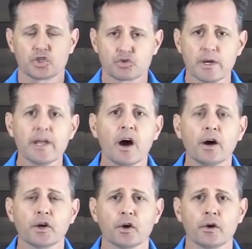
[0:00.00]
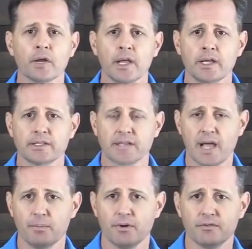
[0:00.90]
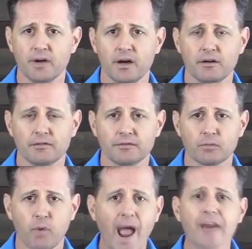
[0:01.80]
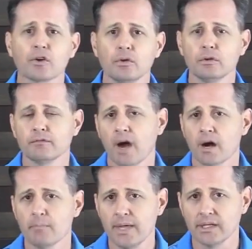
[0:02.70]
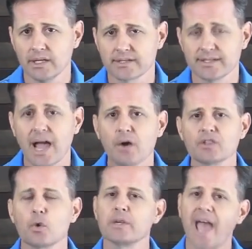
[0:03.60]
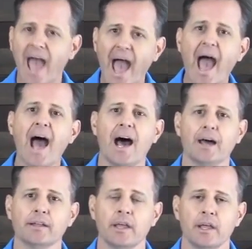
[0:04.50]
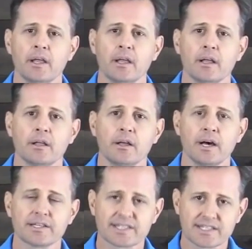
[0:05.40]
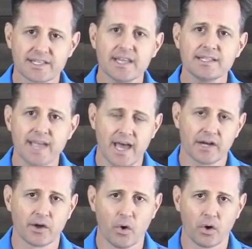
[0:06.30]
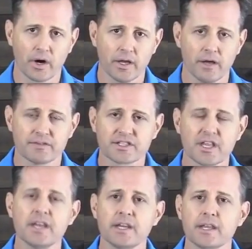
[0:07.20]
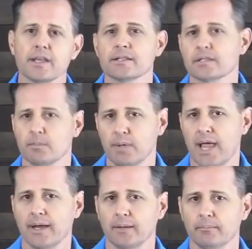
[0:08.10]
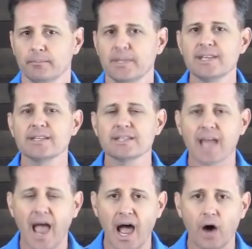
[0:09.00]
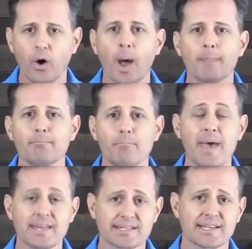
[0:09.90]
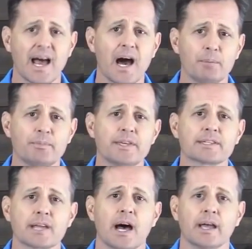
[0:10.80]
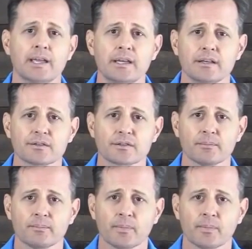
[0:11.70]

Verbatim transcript: tree hugger type of radical environmentalist. Now he's going to add a sin category of sinning against the planet. This is how messed up this guy is.